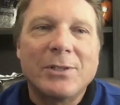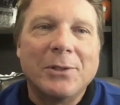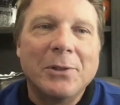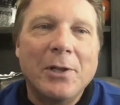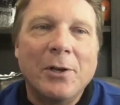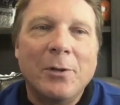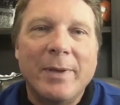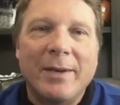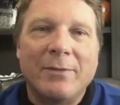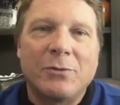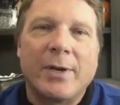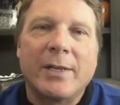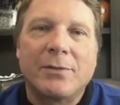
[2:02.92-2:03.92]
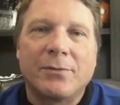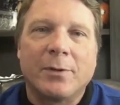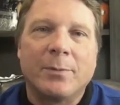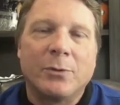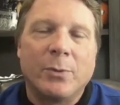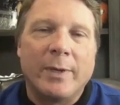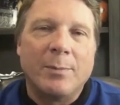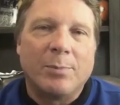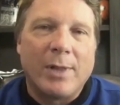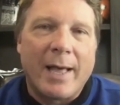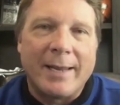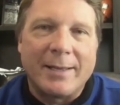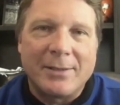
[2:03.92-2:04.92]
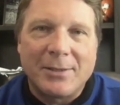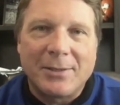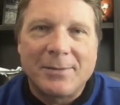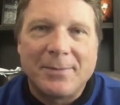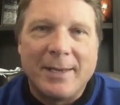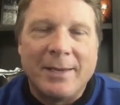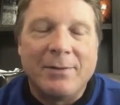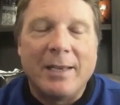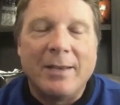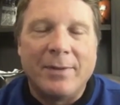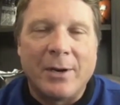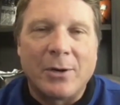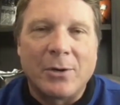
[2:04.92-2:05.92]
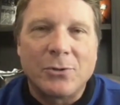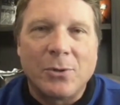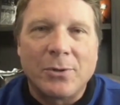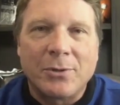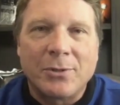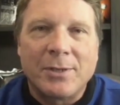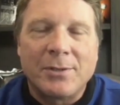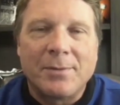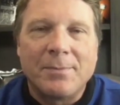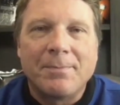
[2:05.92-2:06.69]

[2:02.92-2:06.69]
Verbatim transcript: a little bit of transfer between planets, in, even in our solar system.